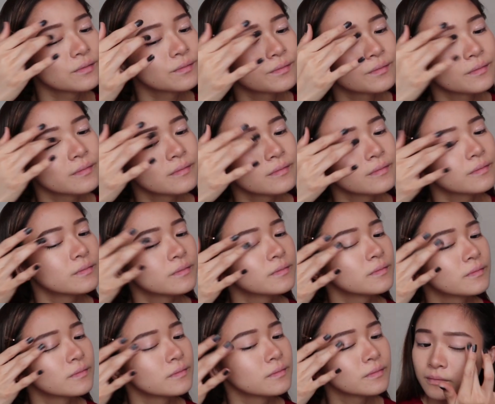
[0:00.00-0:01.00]

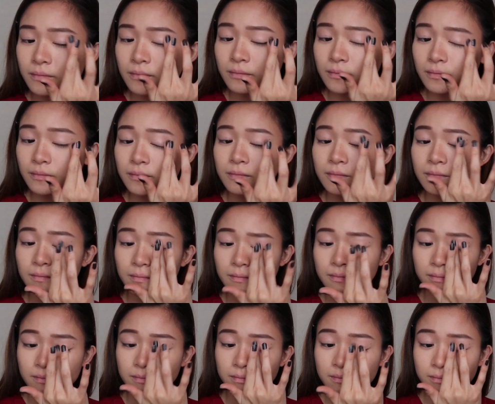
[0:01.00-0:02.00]

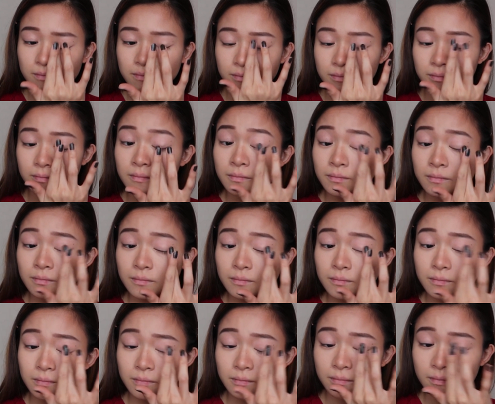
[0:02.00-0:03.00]

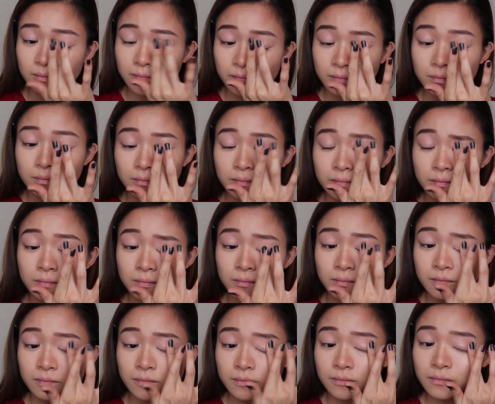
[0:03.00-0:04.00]

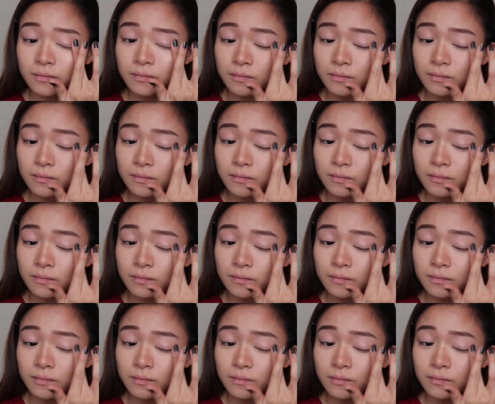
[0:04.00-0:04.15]
No one is speaking in this clip.